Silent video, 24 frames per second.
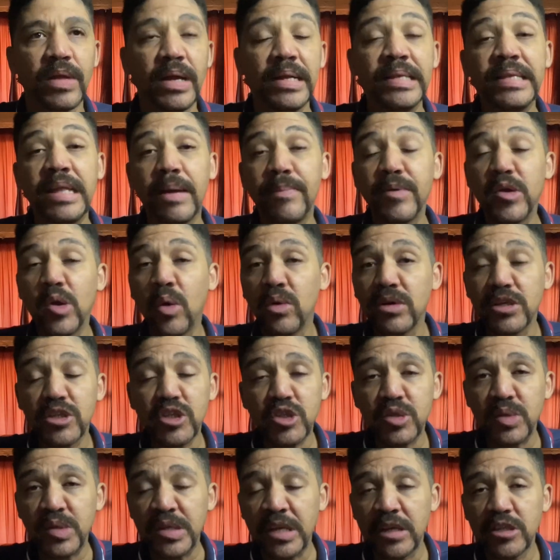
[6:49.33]
Debit or
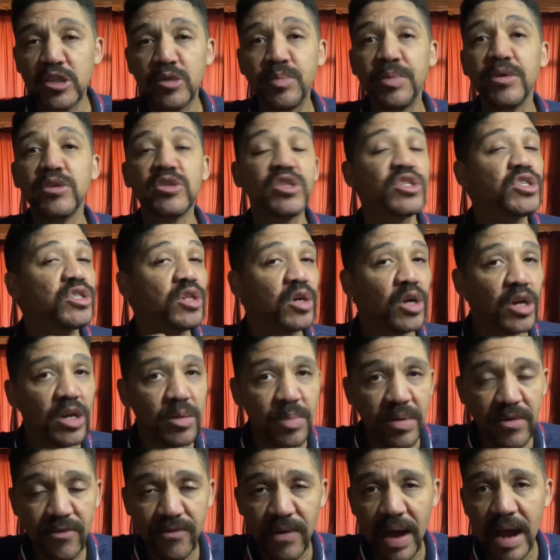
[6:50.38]
disputes are still going to
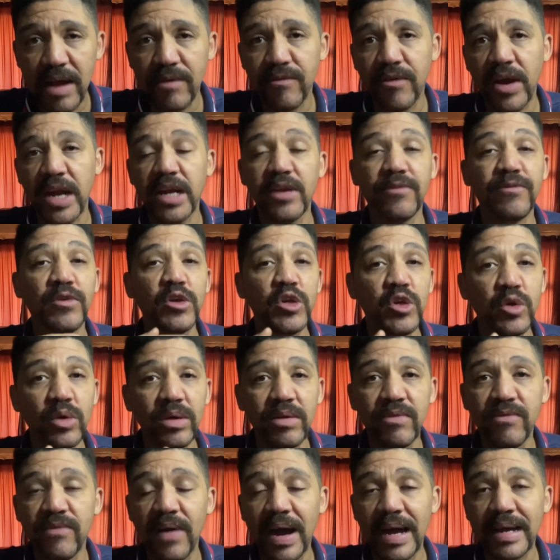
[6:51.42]
be 5 Rand if you do
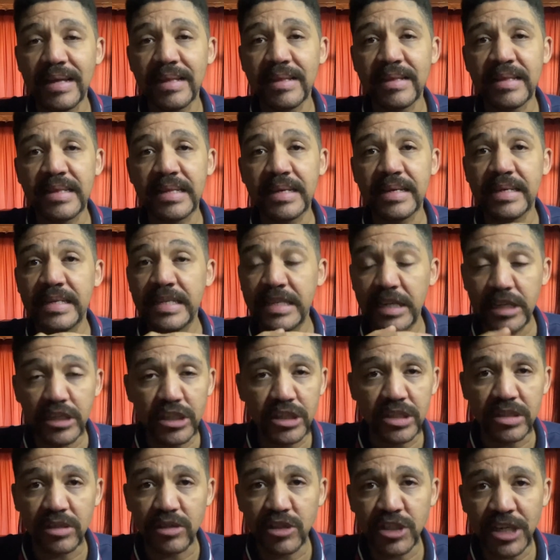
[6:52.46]
it via the
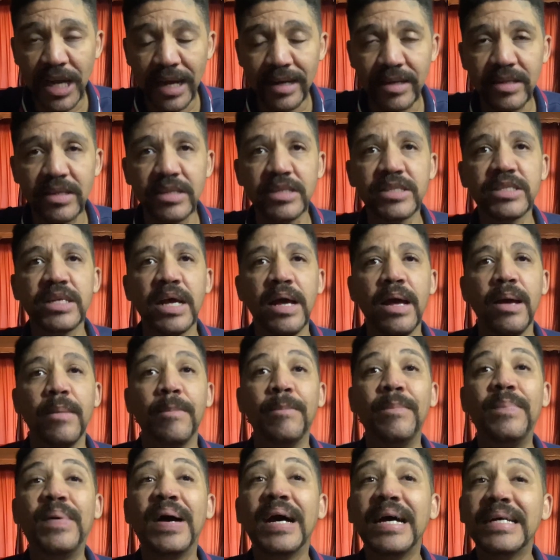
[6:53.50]
digital channels.
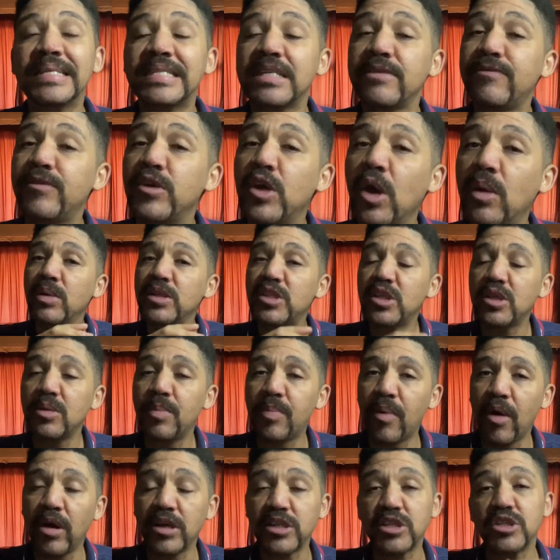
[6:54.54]
But if you go into the
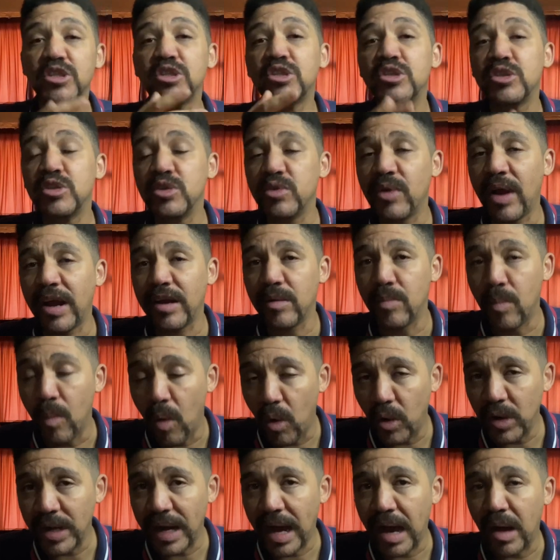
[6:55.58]
branch, it's 2 Rand
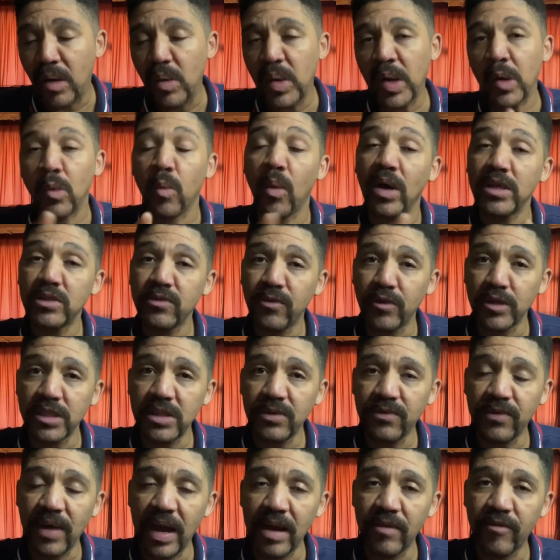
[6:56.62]
more now. It was
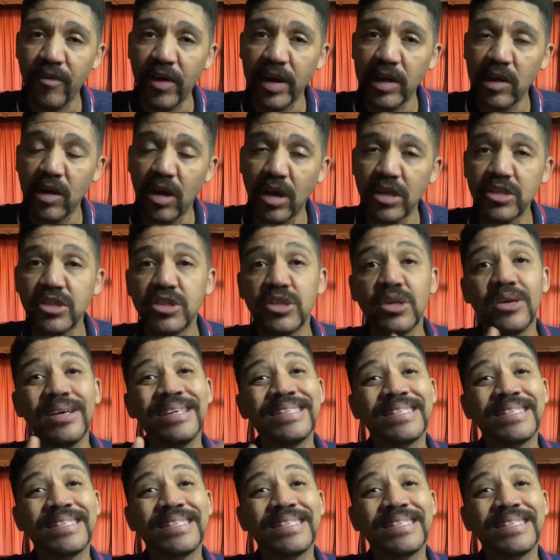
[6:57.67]
45 Rand last year.